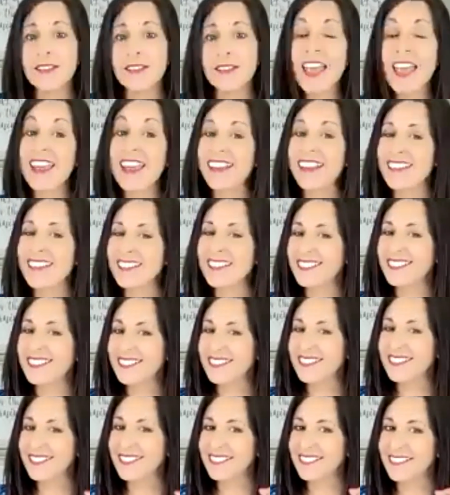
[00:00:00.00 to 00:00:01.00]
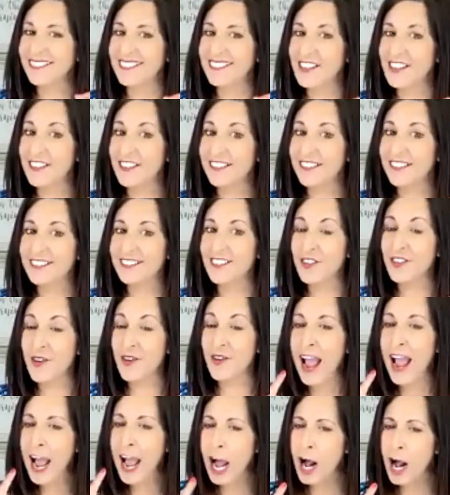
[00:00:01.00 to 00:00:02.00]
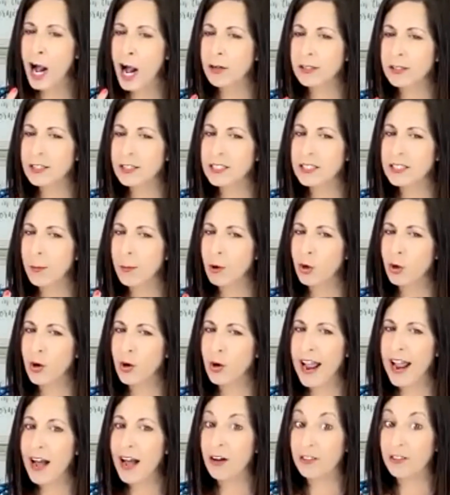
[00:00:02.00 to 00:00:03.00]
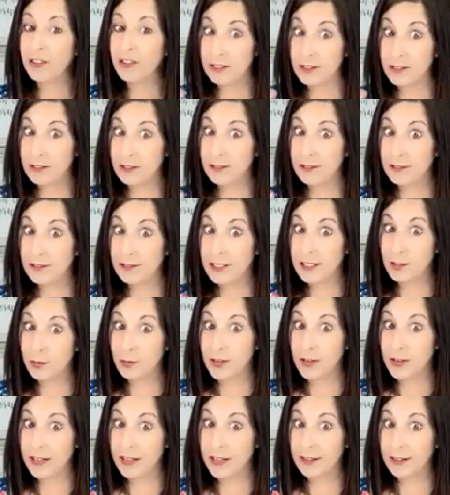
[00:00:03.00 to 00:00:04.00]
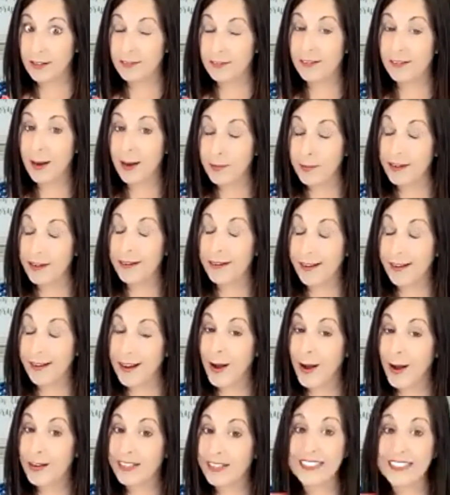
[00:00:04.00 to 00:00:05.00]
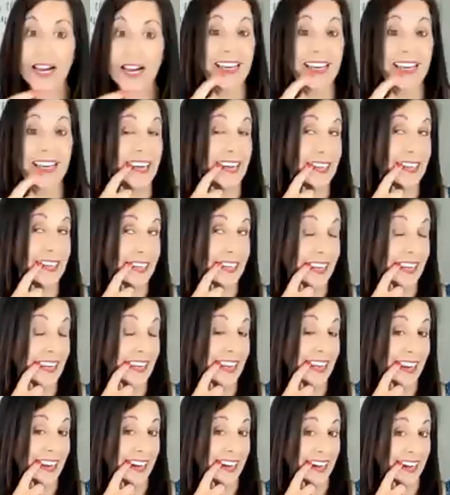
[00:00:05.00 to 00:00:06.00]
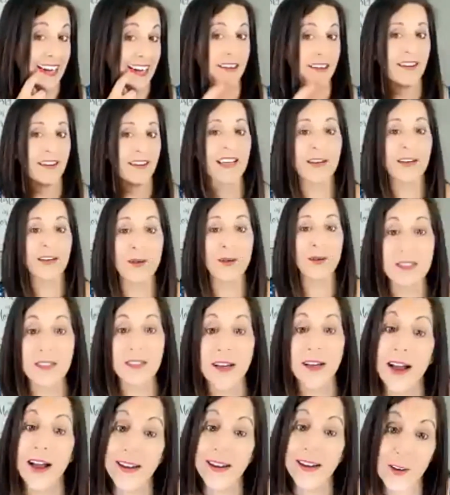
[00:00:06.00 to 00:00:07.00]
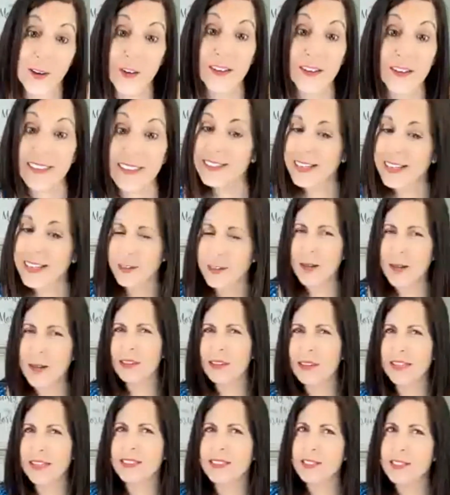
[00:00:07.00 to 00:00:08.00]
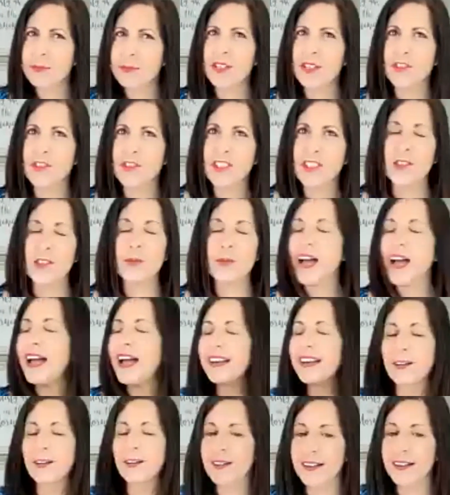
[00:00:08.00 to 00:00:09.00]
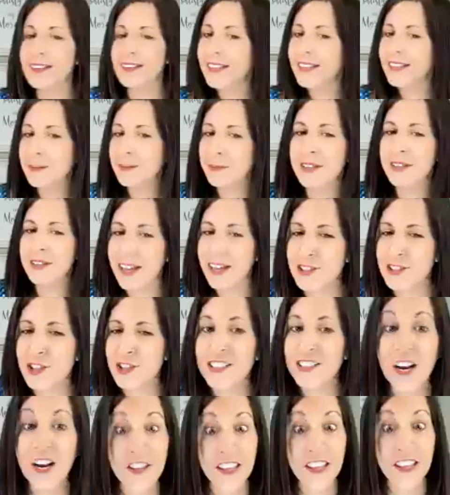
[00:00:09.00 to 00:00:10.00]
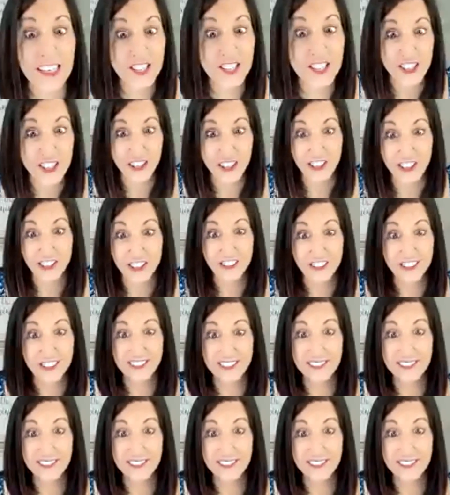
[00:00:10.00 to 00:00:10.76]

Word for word: Hey, crown, double crowned this week. I mean, I know it's a ping. Anyways, I know it's like, yeah, but that does mean your teeth. I know, I get it, but God took care of that too.